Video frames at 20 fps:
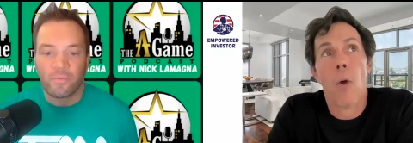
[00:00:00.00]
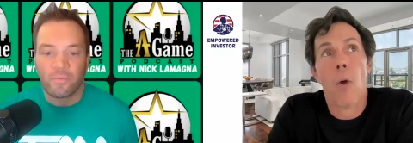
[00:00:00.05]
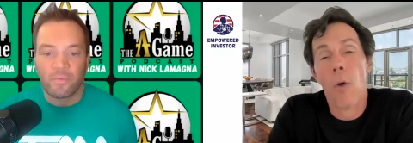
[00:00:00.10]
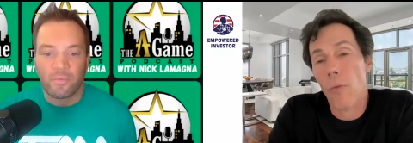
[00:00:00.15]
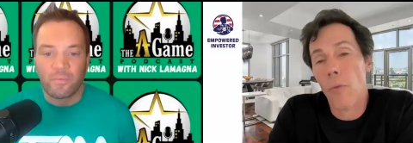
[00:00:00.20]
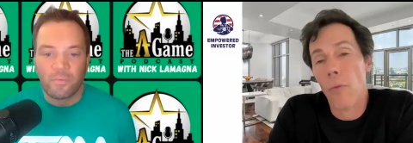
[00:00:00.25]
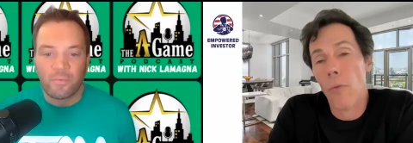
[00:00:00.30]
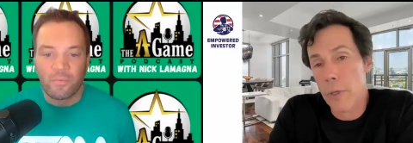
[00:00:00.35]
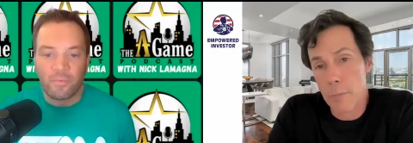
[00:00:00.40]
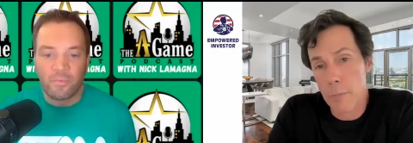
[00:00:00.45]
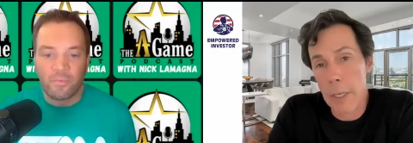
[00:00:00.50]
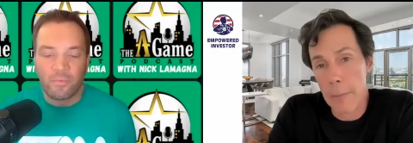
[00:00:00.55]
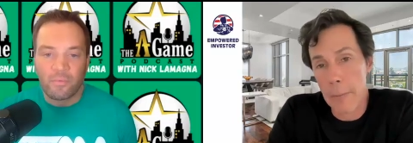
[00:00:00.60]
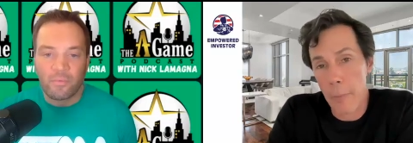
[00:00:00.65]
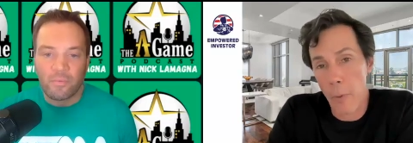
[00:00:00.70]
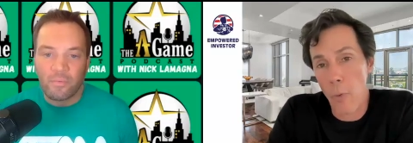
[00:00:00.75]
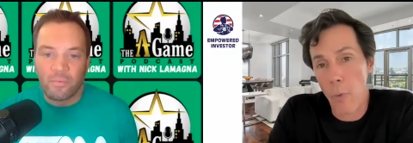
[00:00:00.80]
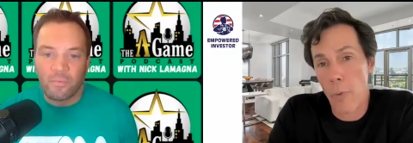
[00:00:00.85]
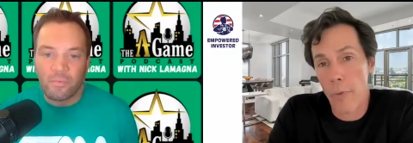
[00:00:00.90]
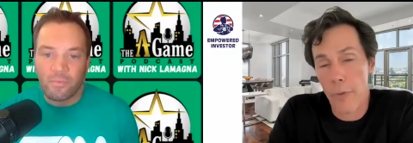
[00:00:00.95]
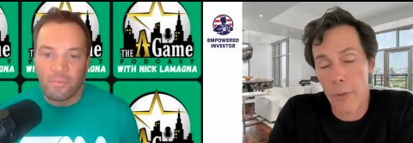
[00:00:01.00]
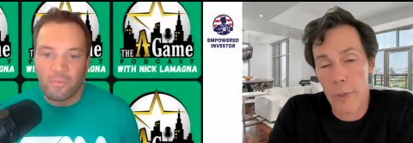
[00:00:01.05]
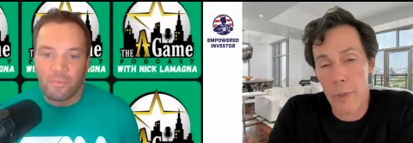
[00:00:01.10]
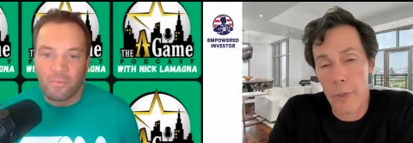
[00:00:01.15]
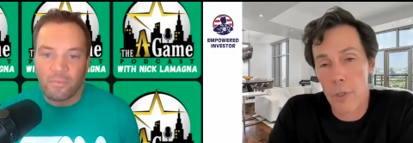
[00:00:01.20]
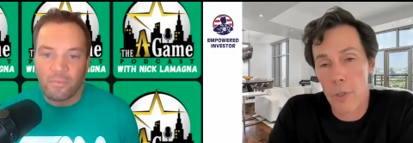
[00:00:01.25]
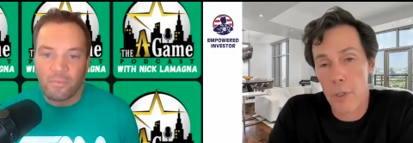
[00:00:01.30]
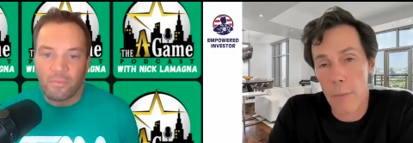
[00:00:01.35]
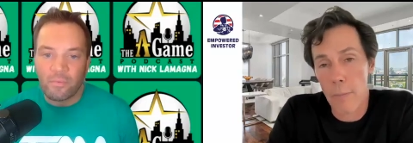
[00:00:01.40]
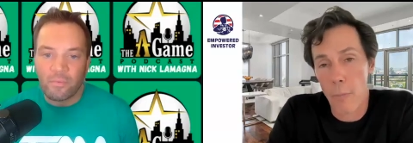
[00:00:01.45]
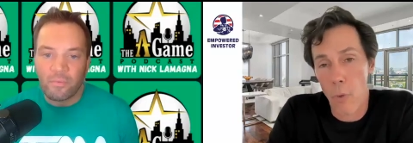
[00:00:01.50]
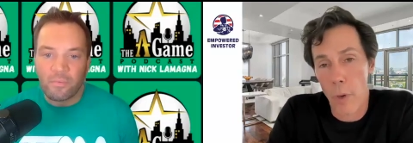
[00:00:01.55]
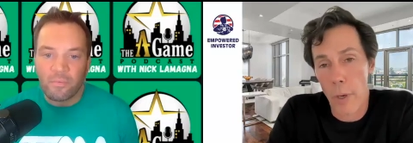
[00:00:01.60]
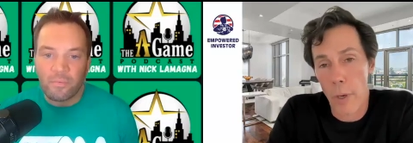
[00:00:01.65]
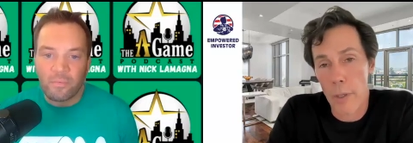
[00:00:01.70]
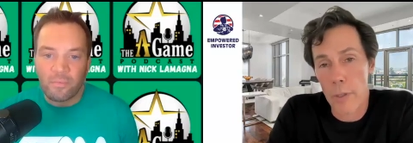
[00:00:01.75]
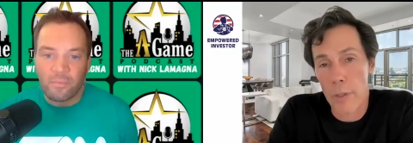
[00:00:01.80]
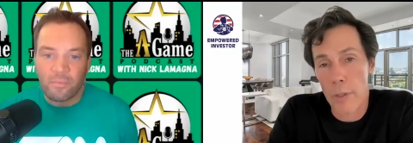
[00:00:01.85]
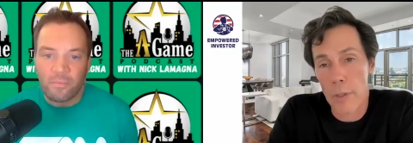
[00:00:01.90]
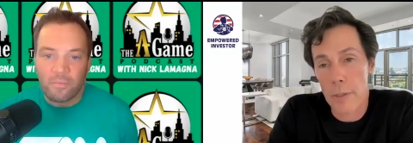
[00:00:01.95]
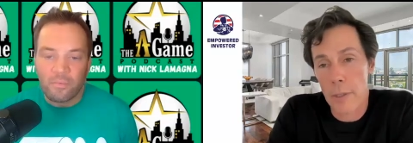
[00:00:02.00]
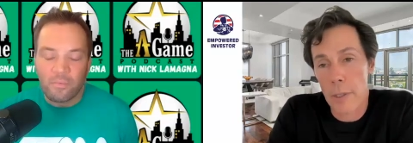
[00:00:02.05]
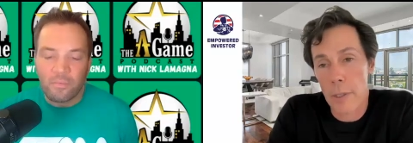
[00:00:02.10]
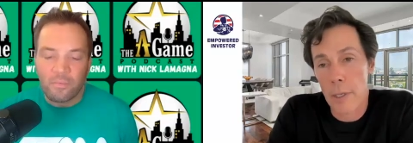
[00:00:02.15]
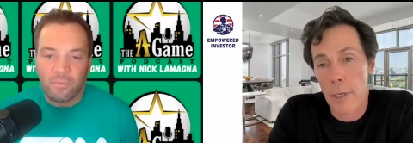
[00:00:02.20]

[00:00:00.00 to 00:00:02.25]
Speaker 1: All these people with these cheap mortgages,